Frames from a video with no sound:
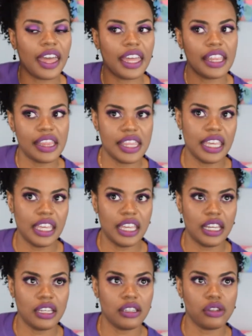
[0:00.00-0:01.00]
and
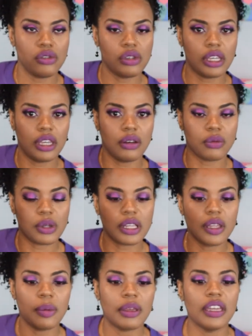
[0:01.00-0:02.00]
then you can
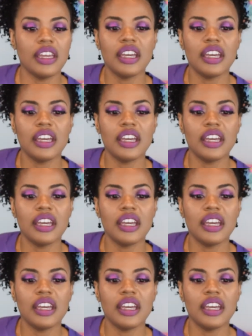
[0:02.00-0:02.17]
reclip it.